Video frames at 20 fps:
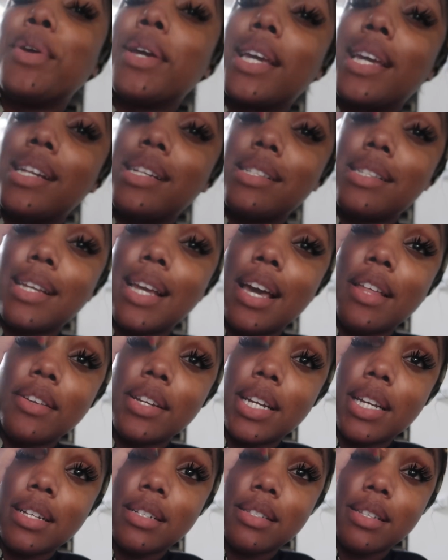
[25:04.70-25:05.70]
you can get it
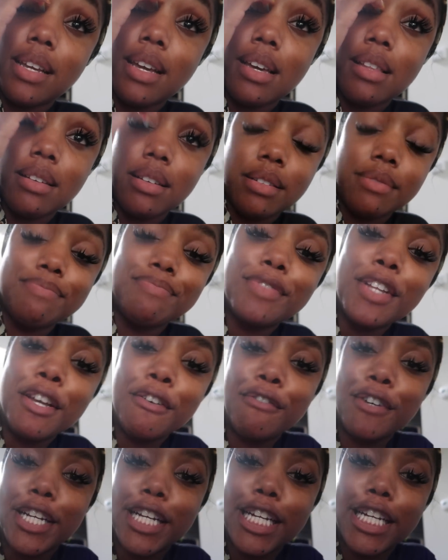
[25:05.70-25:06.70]
together, get it together
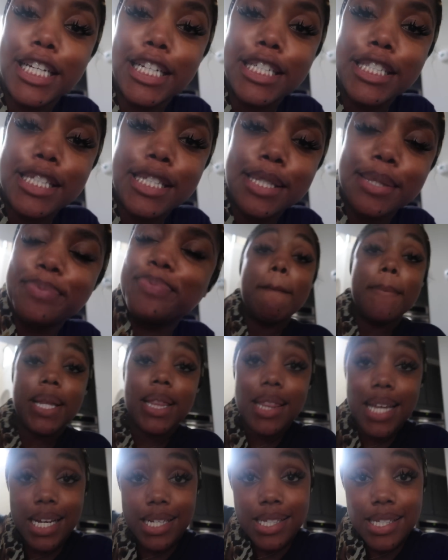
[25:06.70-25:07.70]
for the kids.
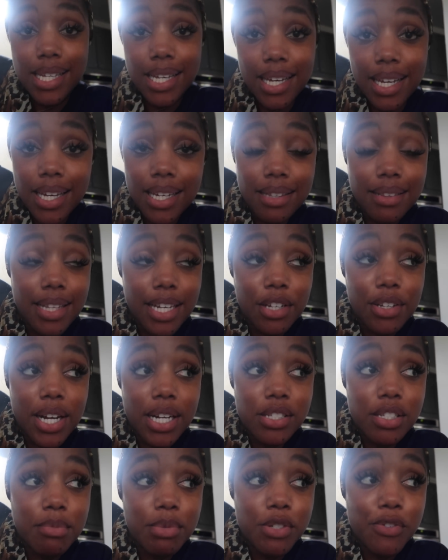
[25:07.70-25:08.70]
But that's it. Thank you
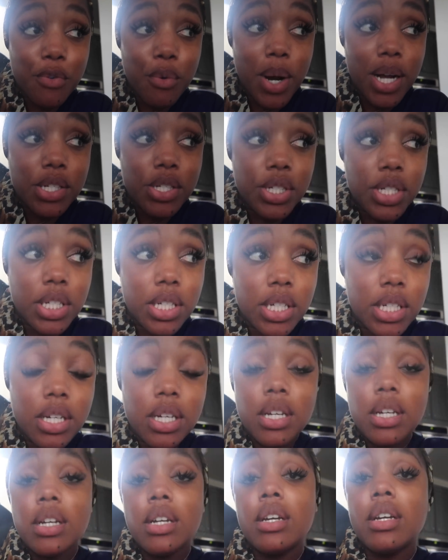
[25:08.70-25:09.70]
guys so much for watching.
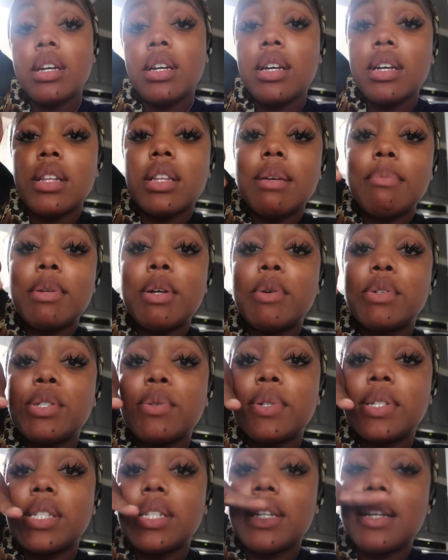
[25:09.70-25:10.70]
Let me know what
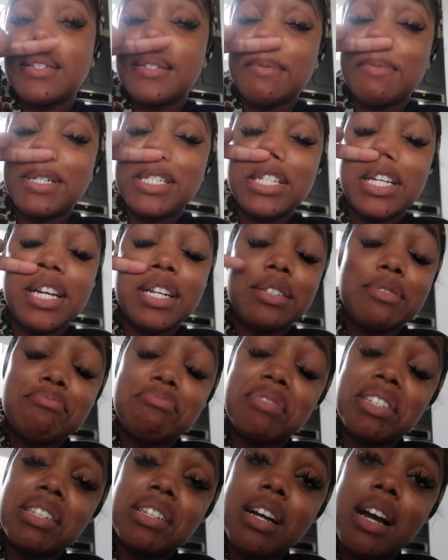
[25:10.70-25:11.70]
you want to see next on my channel
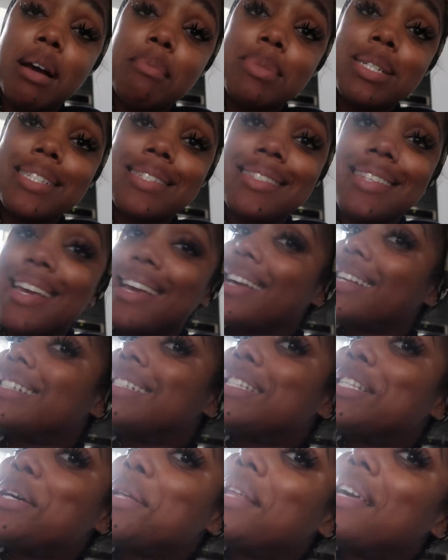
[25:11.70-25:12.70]
in the comments. And
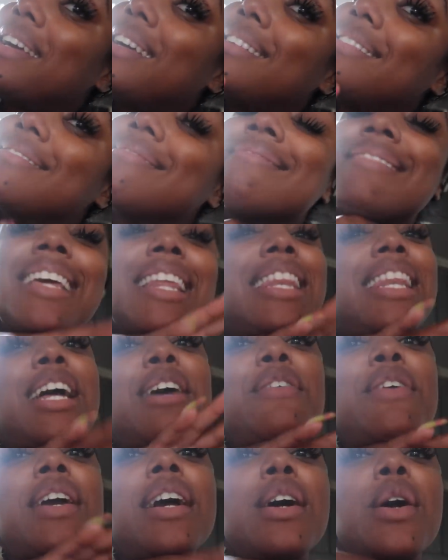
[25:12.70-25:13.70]
until then,
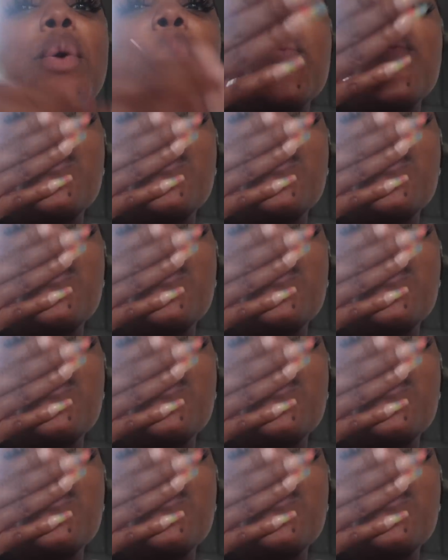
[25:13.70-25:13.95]
love ya.